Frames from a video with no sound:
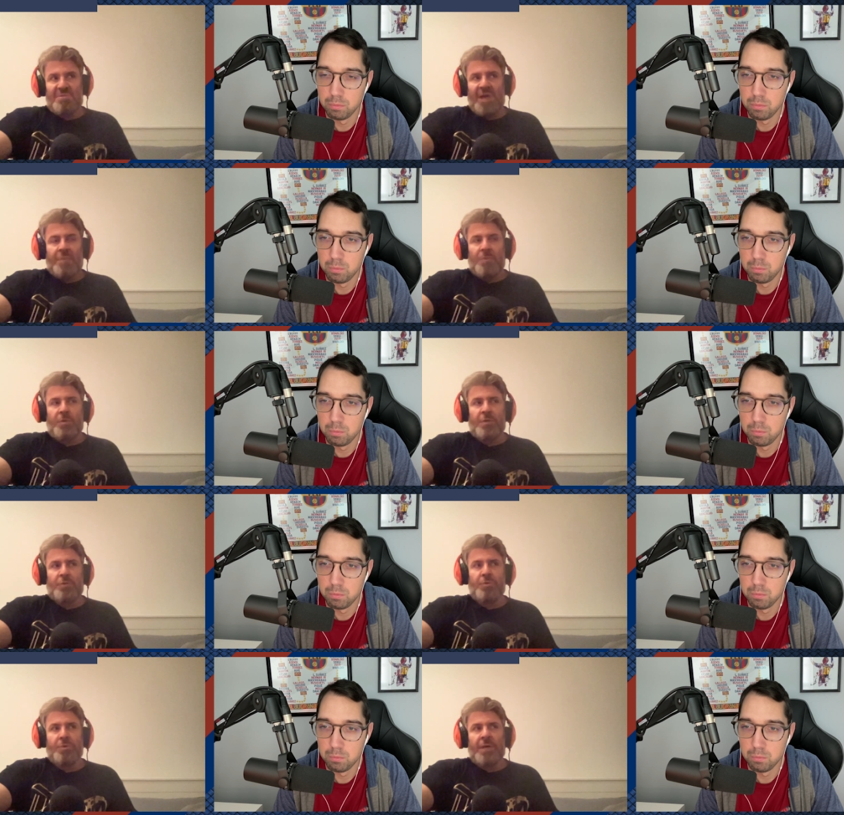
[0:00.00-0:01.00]
Speaker 1: yeah, I mean, what
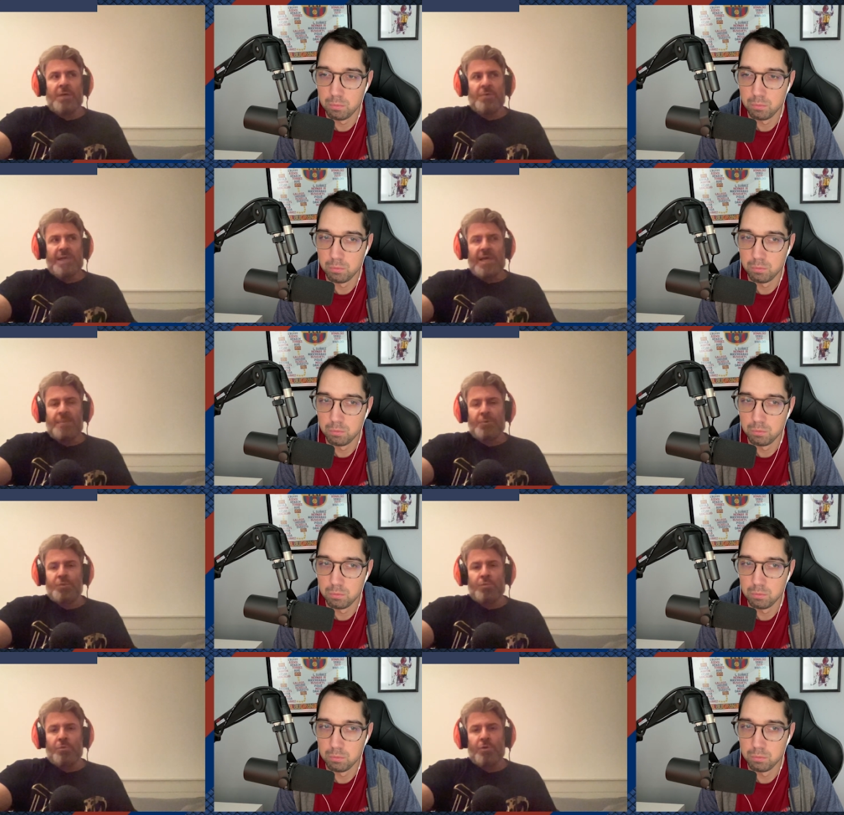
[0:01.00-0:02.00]
they're doing right now is
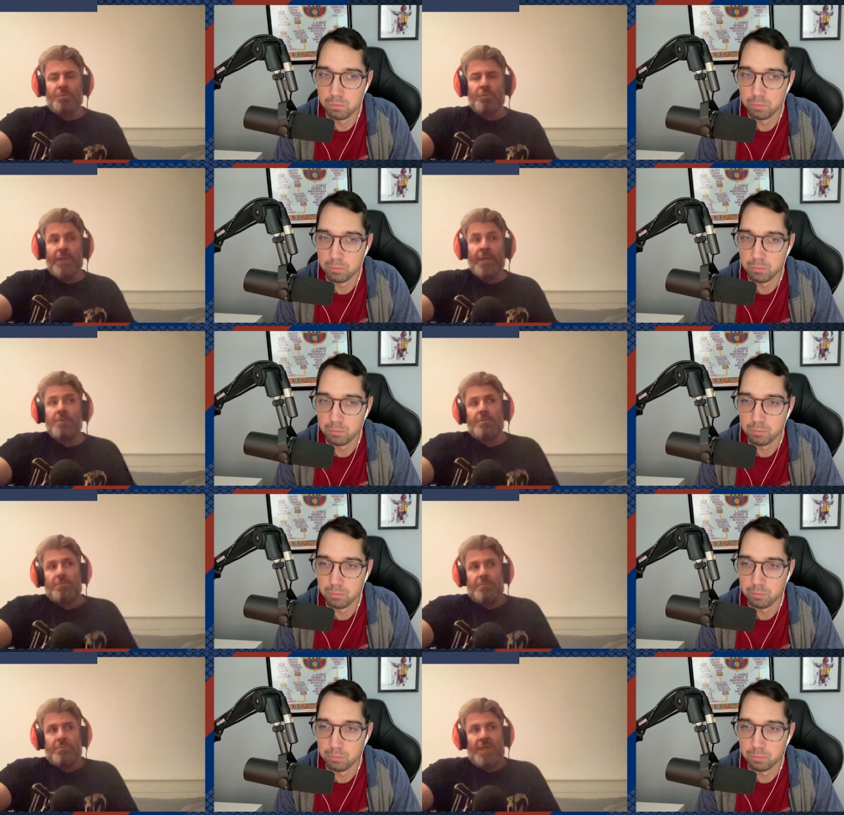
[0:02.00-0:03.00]
absolutely remarkable. And
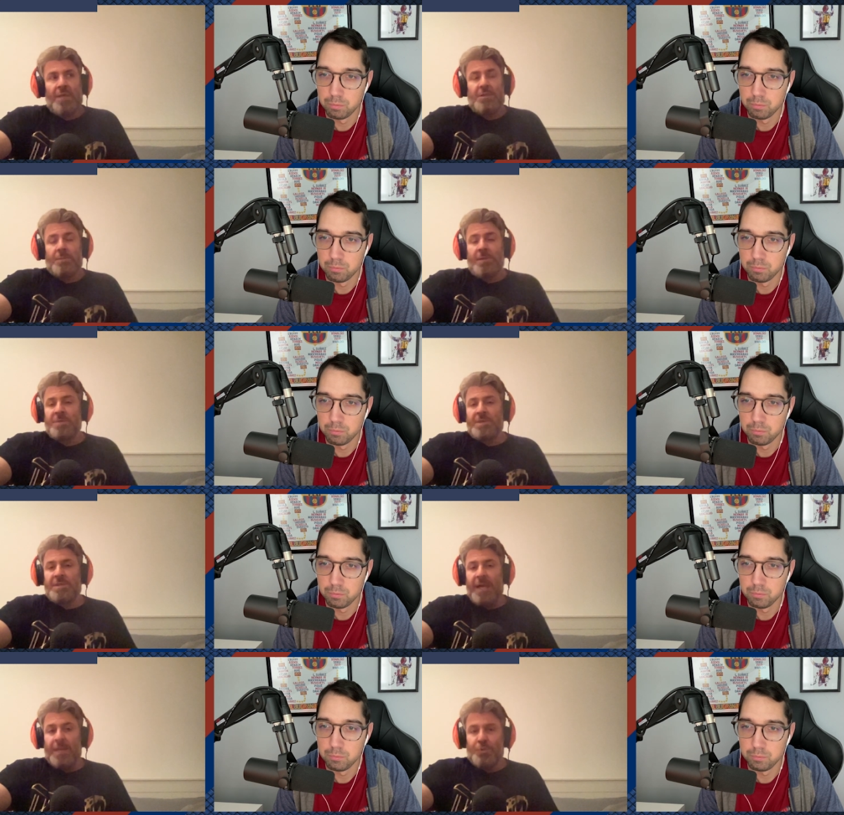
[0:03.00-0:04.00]
yeah, sometimes
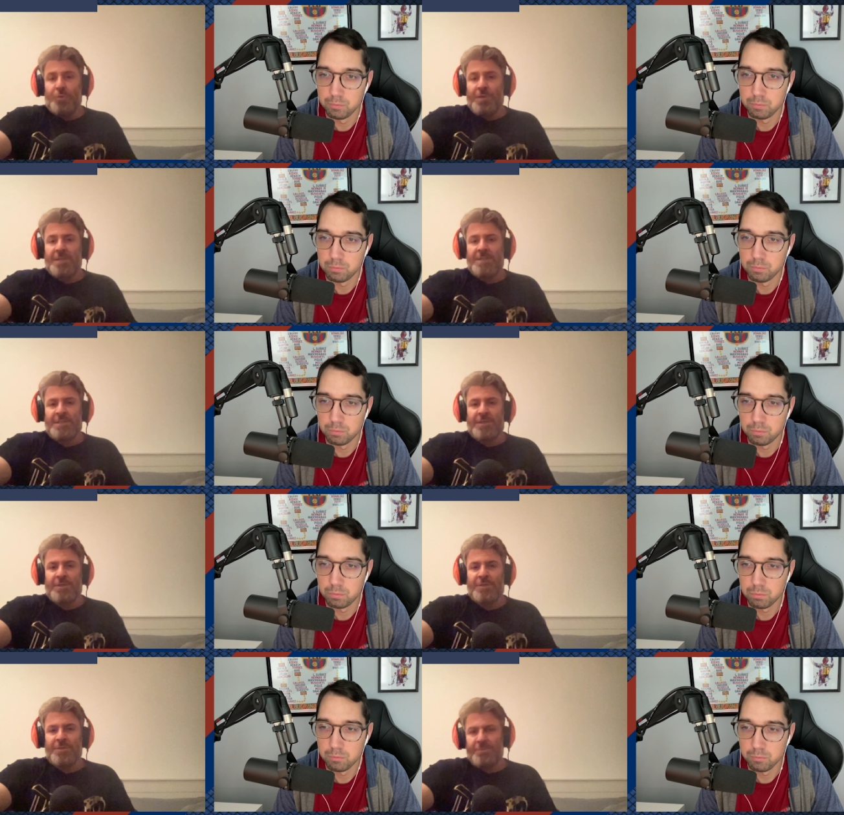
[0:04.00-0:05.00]
it's absolutely
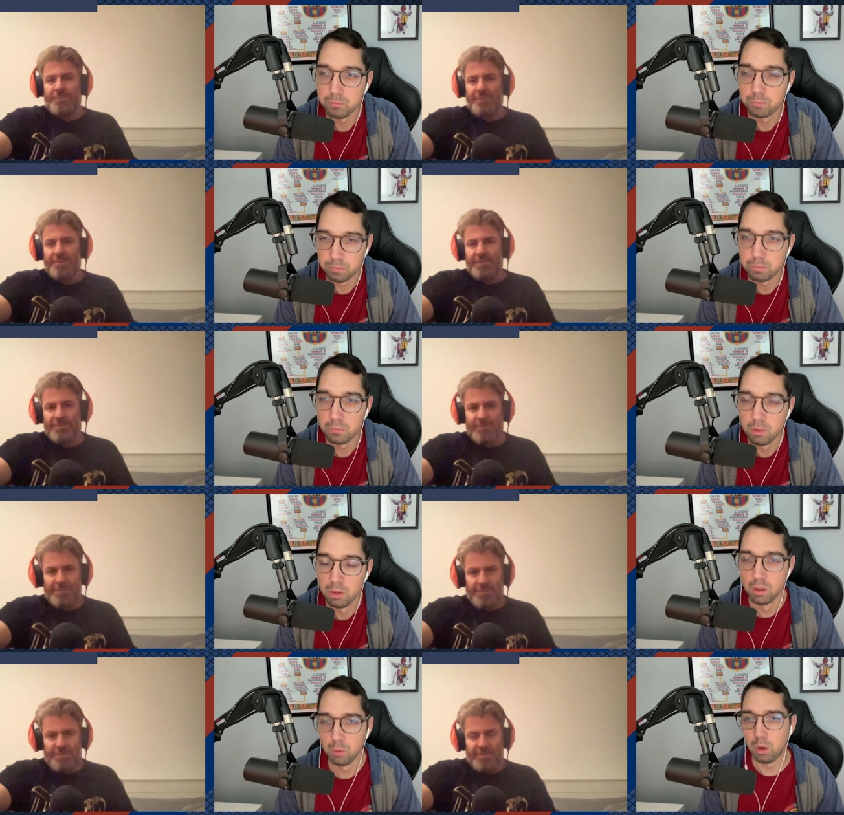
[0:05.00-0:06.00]
necessary too.
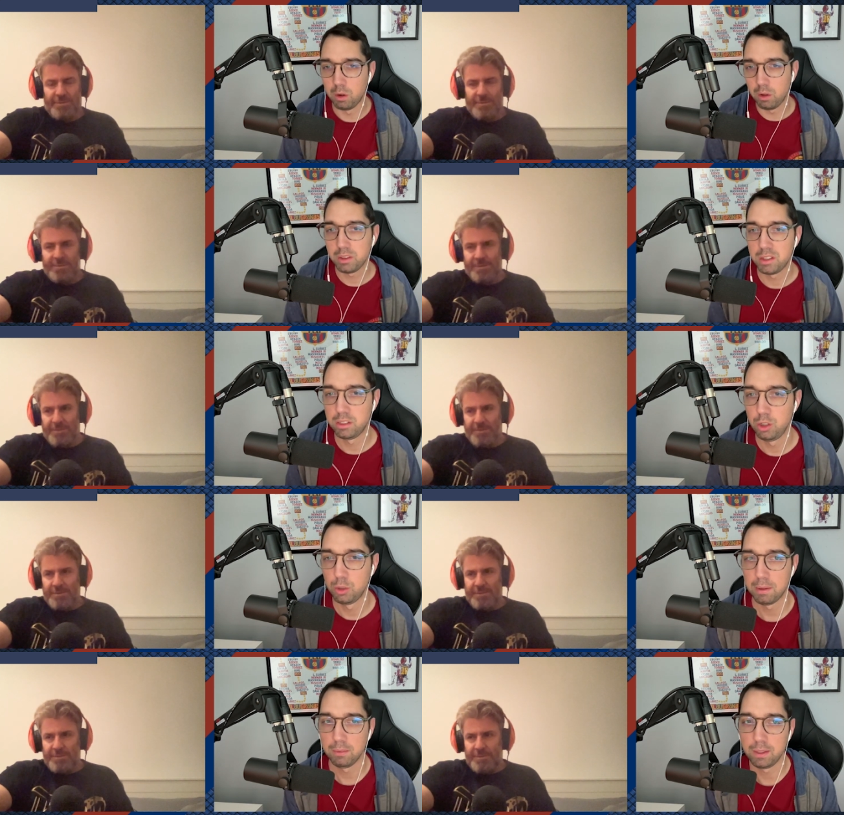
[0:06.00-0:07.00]
Speaker 2: Well, I'd also say
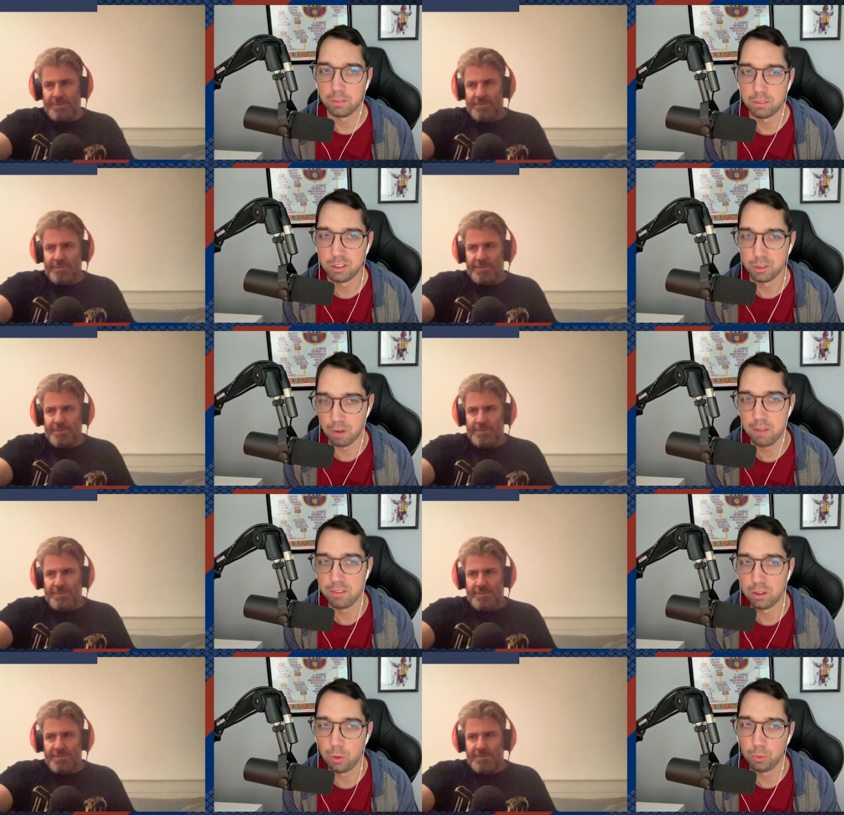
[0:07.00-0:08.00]
too about like
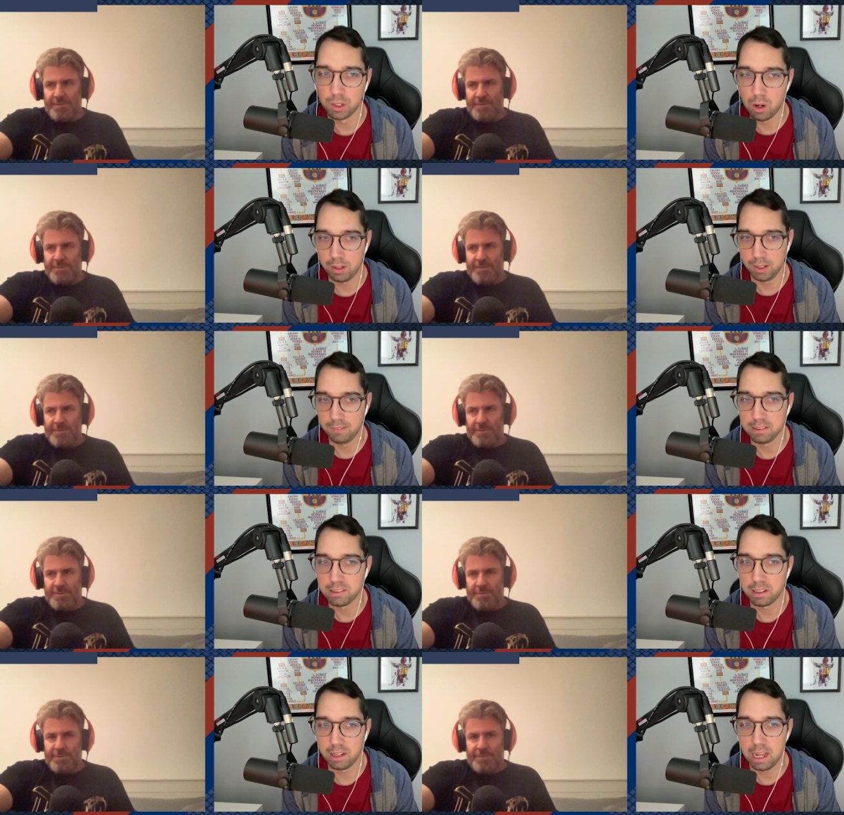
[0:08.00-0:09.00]
surviving and holding on in that
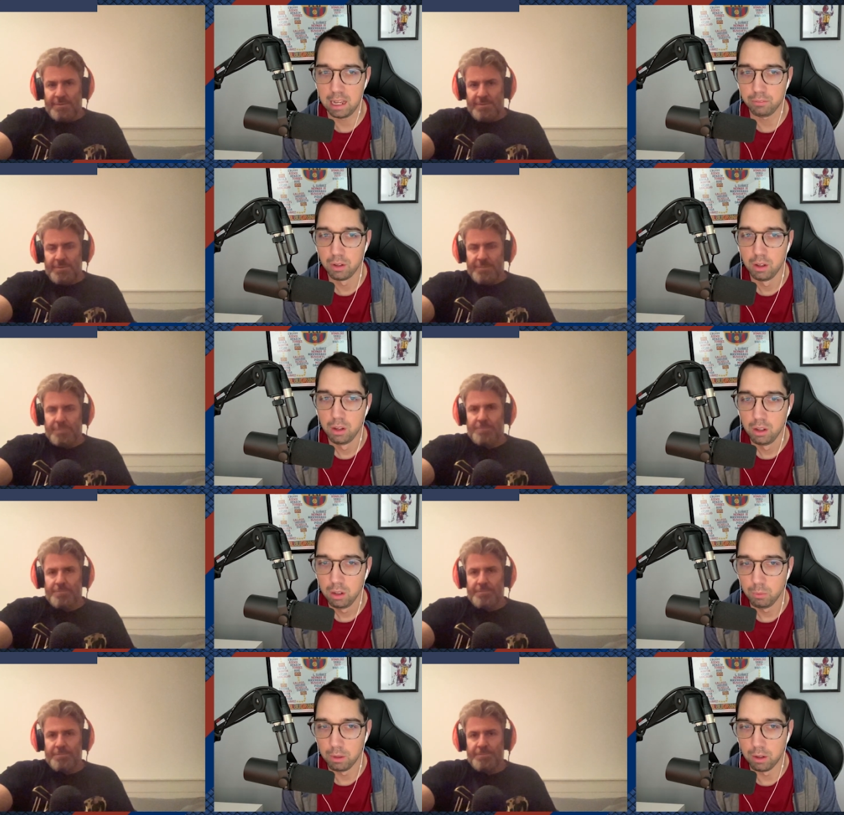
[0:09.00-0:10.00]
second half.
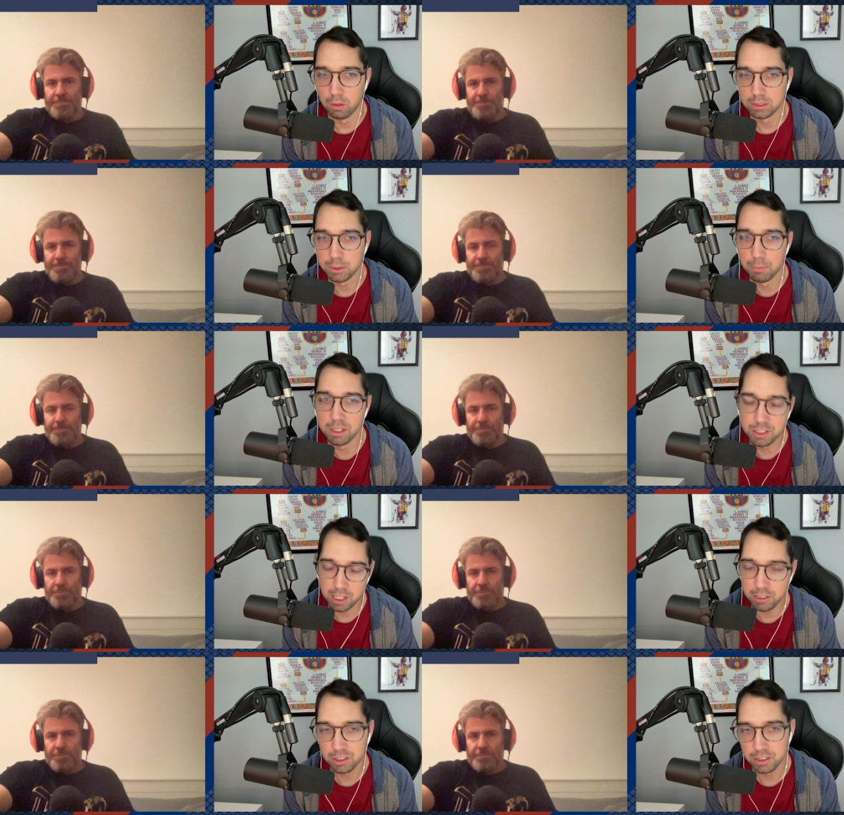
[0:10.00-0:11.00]
Mm-hmm. where some of the
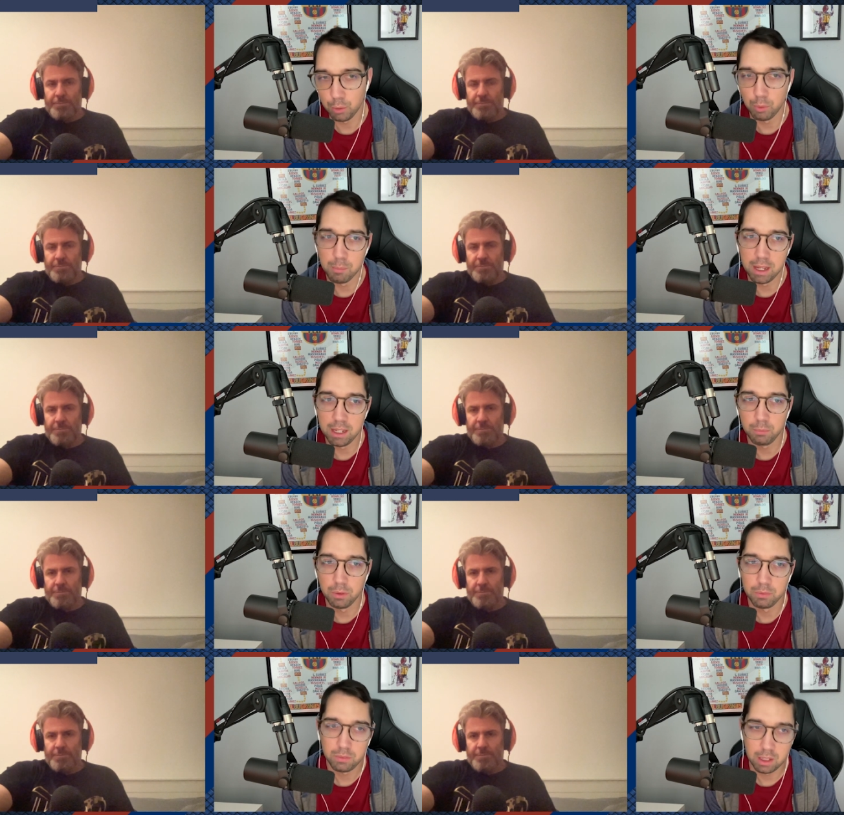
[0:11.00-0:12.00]
changes that were made with